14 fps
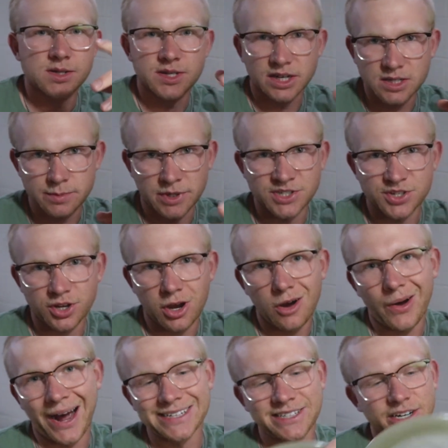6 months ago,
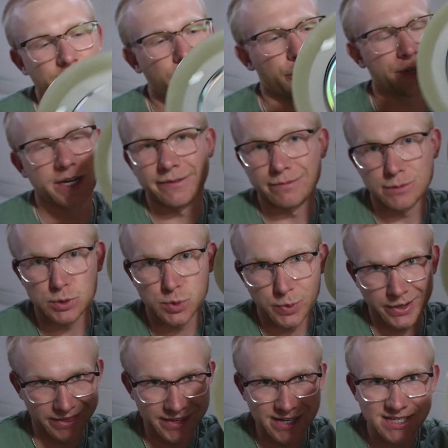I didn't know the difference
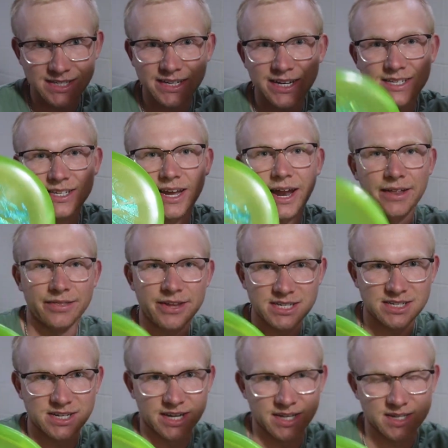between this disc and this
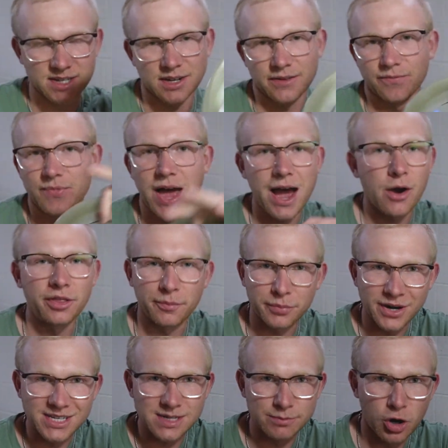disc. Now, in the
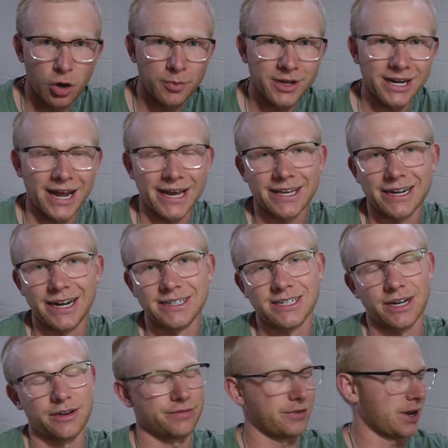present moment, I can
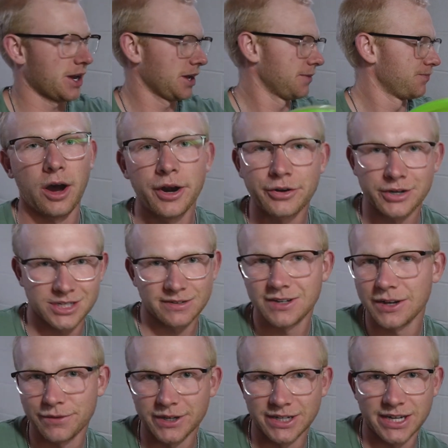identify hundreds of
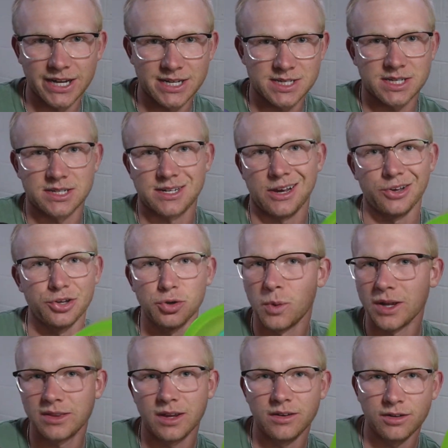different discs, tell you
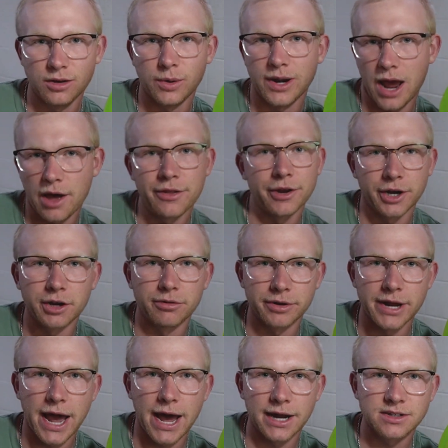what they do and how they're gonna
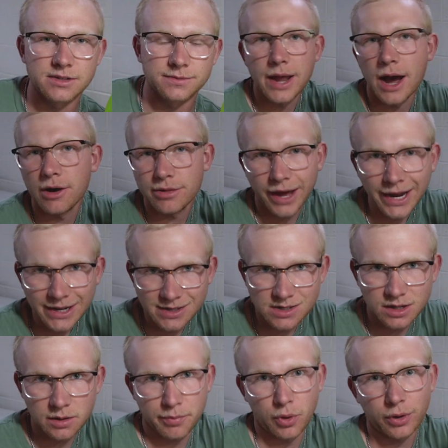react. Now, that isn't
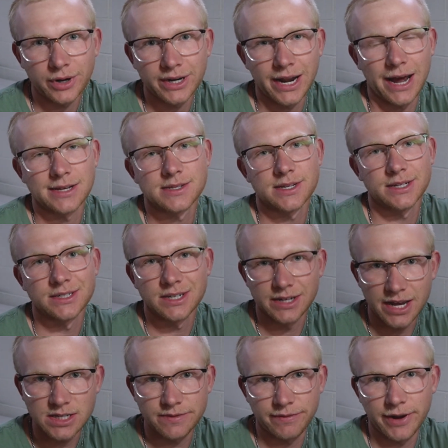important, as in
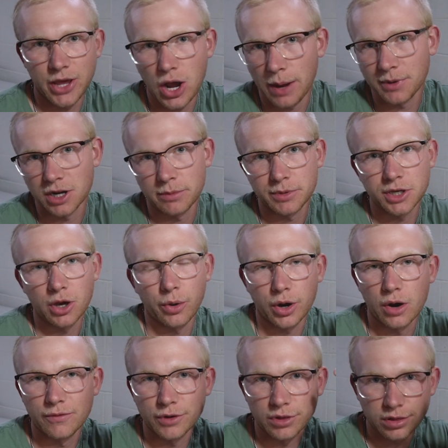today's video, I'm gonna be going
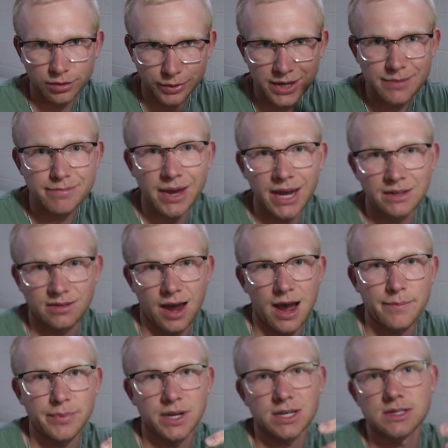over 3 main
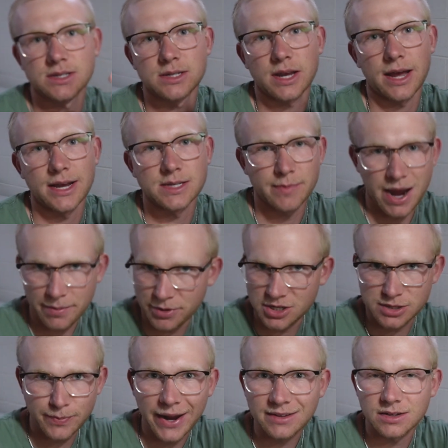topics as my
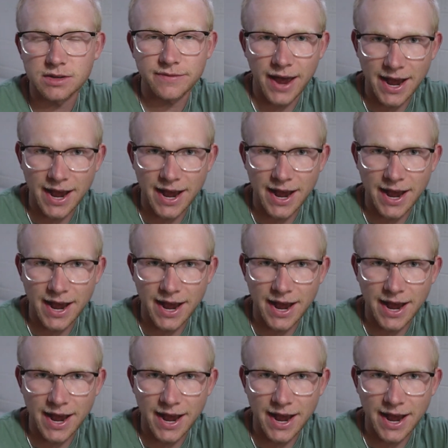perspective